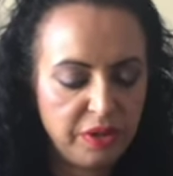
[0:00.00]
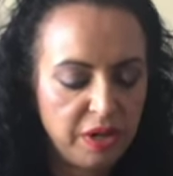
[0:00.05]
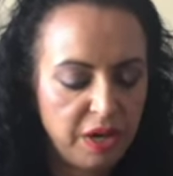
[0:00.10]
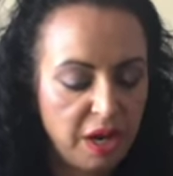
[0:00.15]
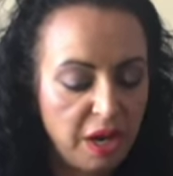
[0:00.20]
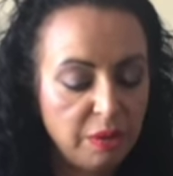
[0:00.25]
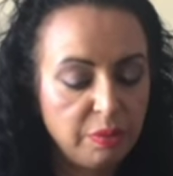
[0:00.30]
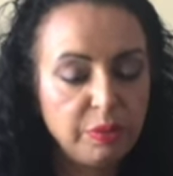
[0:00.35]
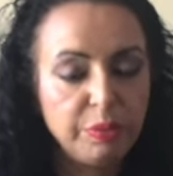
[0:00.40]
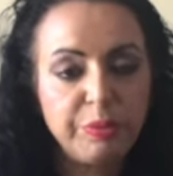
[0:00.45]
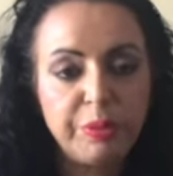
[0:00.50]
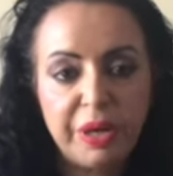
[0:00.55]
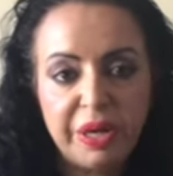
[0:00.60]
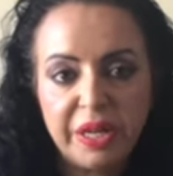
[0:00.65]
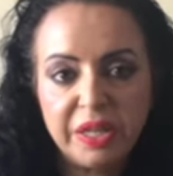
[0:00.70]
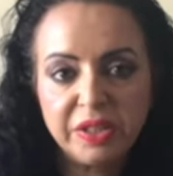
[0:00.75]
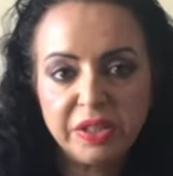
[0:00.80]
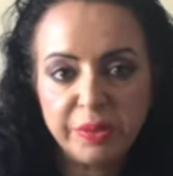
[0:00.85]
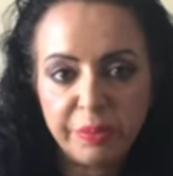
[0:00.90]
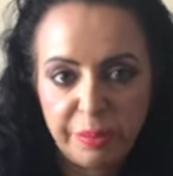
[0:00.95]
I will bring
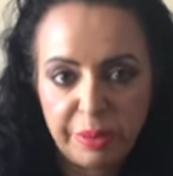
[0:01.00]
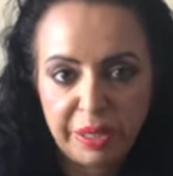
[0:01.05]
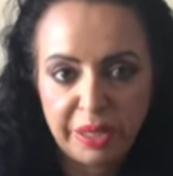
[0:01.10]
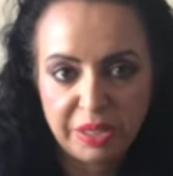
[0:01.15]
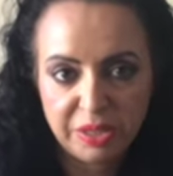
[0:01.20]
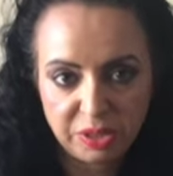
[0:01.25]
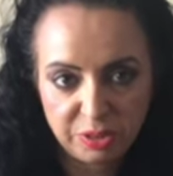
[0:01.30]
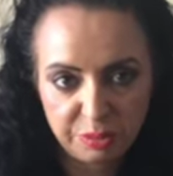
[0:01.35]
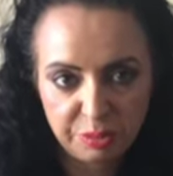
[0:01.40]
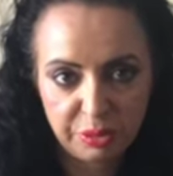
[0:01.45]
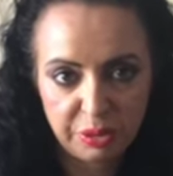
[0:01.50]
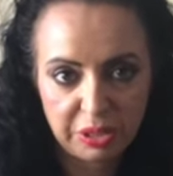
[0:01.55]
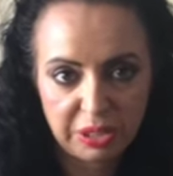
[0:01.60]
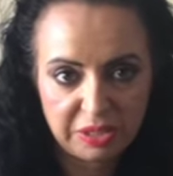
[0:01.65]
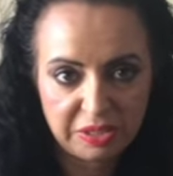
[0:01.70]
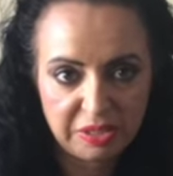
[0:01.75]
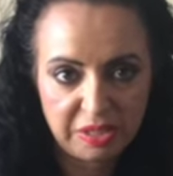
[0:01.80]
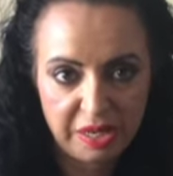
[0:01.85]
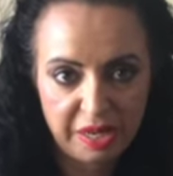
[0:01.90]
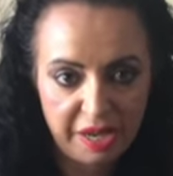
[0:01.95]
in the biggest
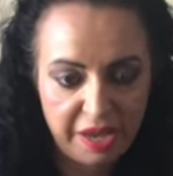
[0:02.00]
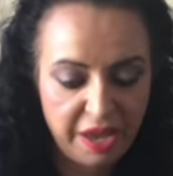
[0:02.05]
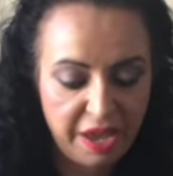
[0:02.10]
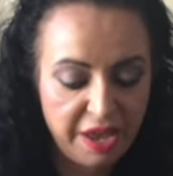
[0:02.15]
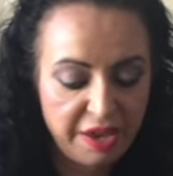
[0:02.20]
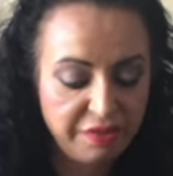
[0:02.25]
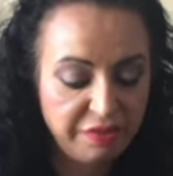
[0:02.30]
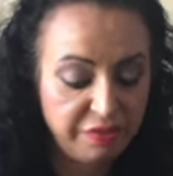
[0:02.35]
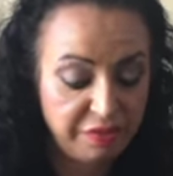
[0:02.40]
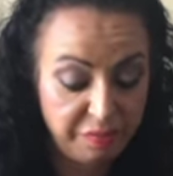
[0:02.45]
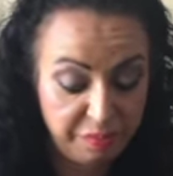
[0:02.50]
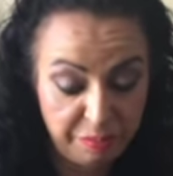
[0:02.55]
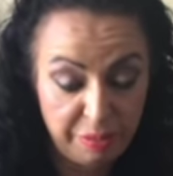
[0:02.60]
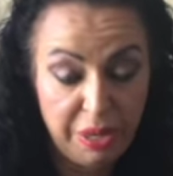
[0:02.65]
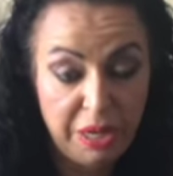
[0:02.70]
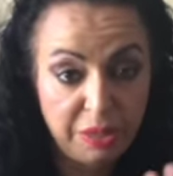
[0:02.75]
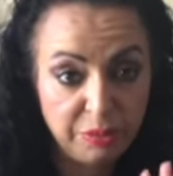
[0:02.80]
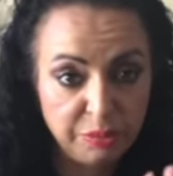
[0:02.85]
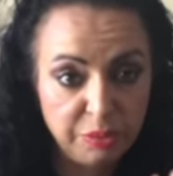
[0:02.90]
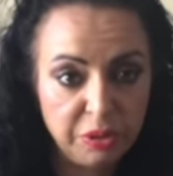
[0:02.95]
products that I have,
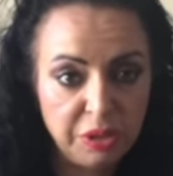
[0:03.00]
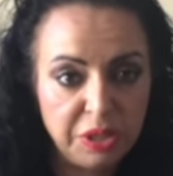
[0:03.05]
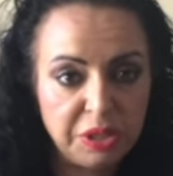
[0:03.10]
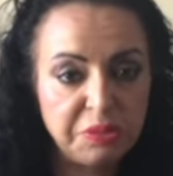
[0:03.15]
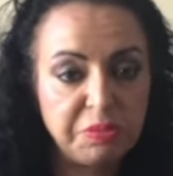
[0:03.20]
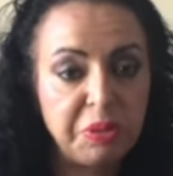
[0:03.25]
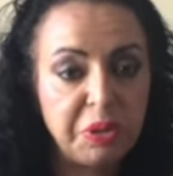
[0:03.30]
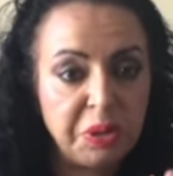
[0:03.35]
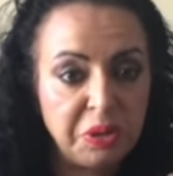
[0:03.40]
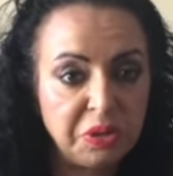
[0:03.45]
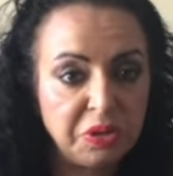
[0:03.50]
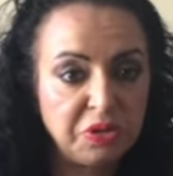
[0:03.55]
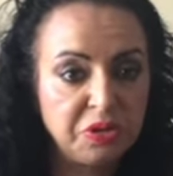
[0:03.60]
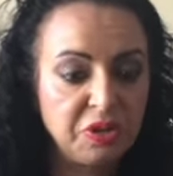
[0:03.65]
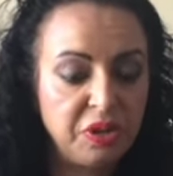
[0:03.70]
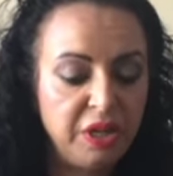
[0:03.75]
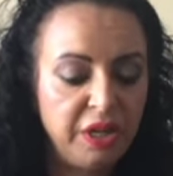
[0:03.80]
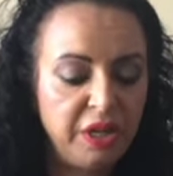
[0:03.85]
baked products, because